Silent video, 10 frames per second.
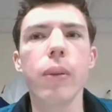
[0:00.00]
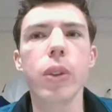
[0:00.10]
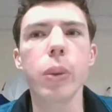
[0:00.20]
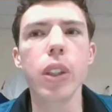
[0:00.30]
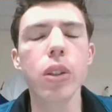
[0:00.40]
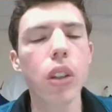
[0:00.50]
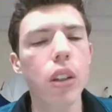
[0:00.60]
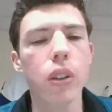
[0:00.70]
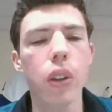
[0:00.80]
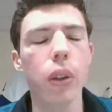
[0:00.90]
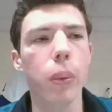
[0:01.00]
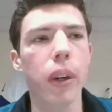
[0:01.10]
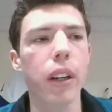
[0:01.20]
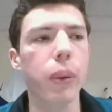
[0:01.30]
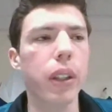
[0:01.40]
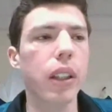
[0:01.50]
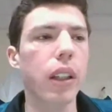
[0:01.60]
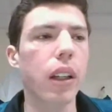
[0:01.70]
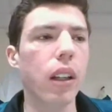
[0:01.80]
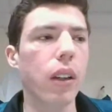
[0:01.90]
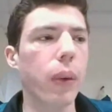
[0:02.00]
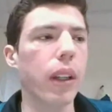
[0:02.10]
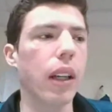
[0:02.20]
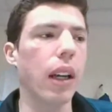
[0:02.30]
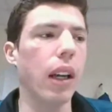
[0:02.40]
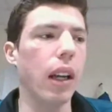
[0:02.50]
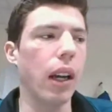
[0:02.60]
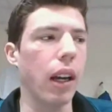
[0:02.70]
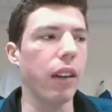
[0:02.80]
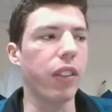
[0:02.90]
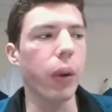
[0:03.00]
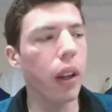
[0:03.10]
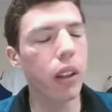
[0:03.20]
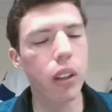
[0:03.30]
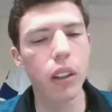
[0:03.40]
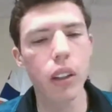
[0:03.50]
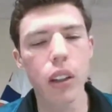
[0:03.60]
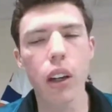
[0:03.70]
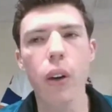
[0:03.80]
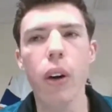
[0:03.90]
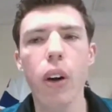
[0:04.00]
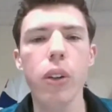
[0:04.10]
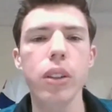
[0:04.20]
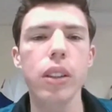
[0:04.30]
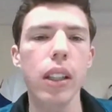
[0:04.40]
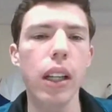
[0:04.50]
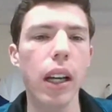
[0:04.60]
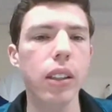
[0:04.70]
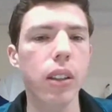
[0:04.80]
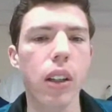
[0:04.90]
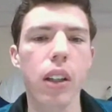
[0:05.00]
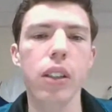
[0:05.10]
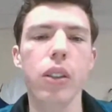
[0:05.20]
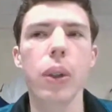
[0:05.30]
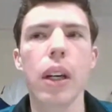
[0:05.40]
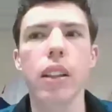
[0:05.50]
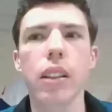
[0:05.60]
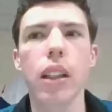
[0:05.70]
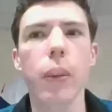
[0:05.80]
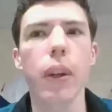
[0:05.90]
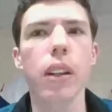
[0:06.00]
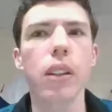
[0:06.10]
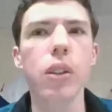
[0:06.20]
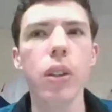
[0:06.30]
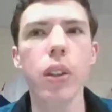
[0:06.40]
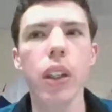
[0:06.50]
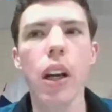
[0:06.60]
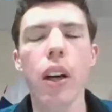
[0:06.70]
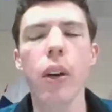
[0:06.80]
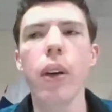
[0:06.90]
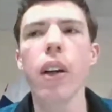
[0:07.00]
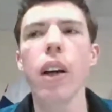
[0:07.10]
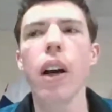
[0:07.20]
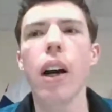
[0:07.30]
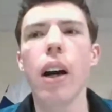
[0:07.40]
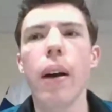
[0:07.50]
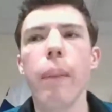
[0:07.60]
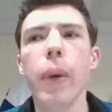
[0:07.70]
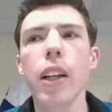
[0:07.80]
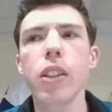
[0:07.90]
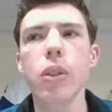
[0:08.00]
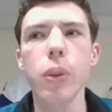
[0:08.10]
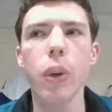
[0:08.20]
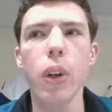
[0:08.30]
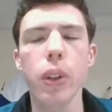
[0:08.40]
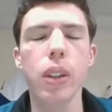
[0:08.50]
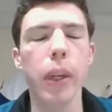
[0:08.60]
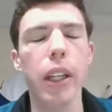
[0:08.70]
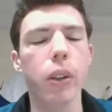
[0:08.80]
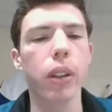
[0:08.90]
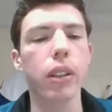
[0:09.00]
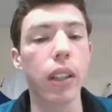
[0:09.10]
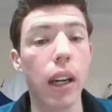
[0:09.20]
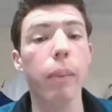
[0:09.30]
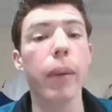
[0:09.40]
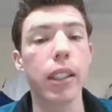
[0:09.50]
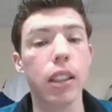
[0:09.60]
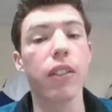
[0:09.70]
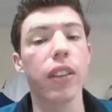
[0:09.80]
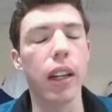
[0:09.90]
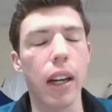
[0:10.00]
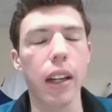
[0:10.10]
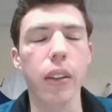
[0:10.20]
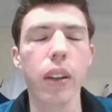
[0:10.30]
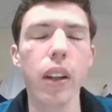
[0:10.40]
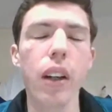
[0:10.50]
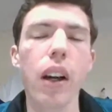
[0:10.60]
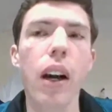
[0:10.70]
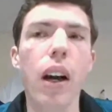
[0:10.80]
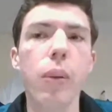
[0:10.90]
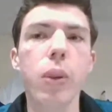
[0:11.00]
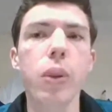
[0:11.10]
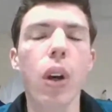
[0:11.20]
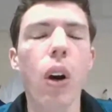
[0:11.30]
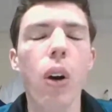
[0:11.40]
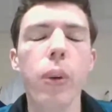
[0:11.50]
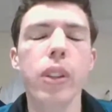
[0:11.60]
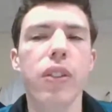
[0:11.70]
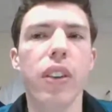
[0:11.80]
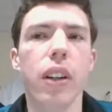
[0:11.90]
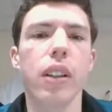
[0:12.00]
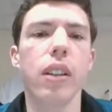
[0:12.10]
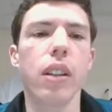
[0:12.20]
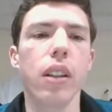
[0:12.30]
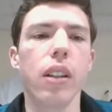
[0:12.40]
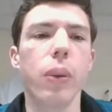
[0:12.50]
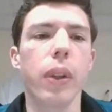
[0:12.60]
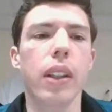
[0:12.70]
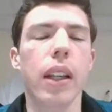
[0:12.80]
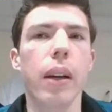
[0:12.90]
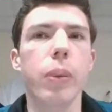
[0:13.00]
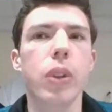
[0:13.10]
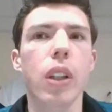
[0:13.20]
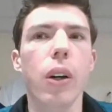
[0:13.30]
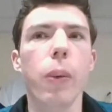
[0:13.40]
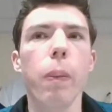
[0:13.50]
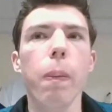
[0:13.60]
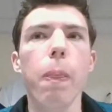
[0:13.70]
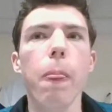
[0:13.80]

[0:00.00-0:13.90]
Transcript: So we just started to grow the brand. We had a few other co-hosts and guests on throughout the time we were in the studio, but us three were always the main core: Tom, myself, and Kyle. So it was always fun with them. So